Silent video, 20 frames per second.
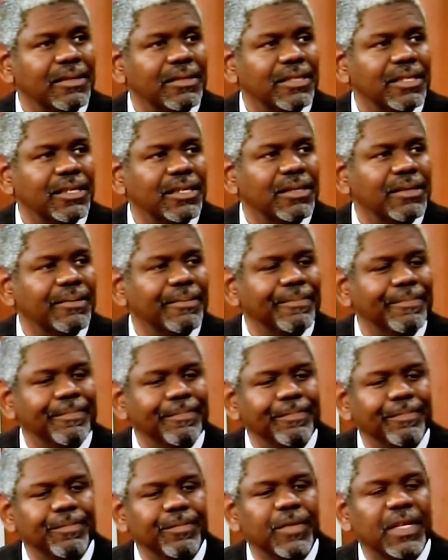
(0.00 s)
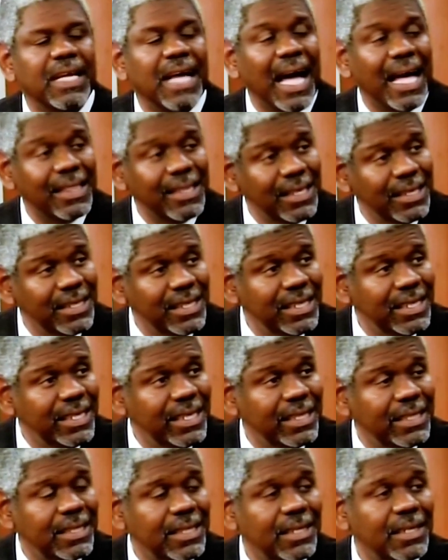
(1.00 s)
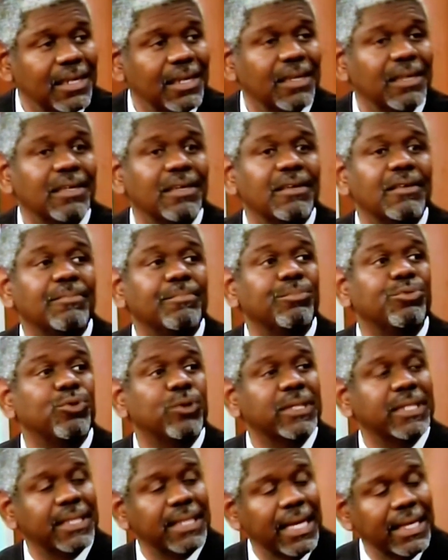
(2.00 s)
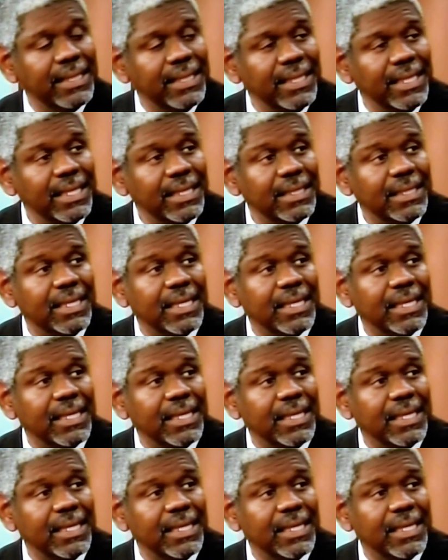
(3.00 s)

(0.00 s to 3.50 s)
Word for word: to gather the data, process these